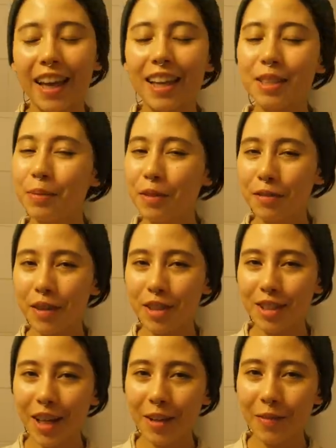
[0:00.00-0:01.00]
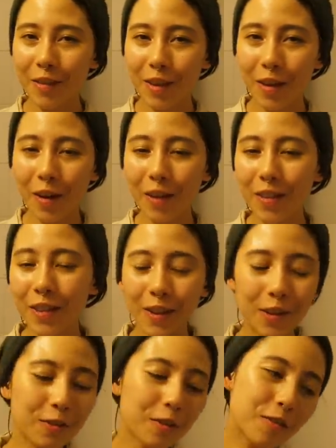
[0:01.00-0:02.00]
it's been fun chatting with y'all
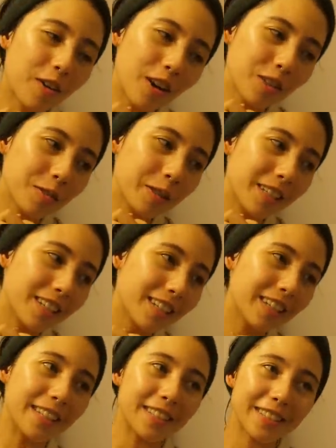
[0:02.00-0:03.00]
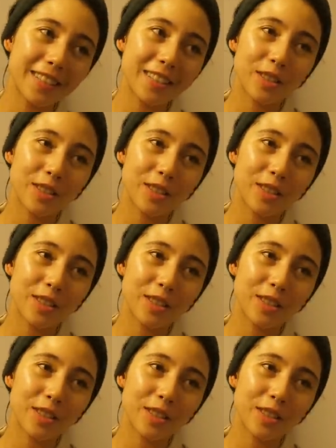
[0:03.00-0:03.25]
thank you for following this